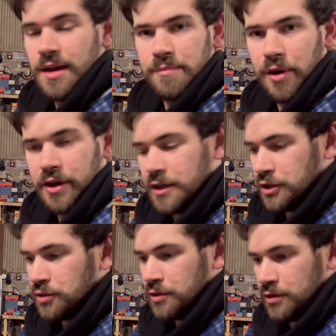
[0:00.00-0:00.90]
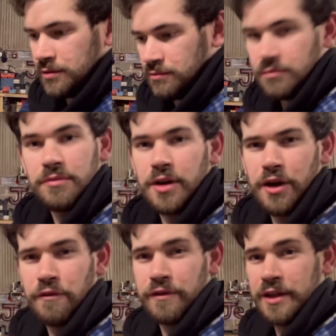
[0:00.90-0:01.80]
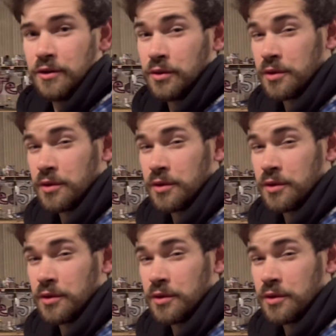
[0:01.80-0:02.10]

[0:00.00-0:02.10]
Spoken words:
I can assure you, hopefully it will go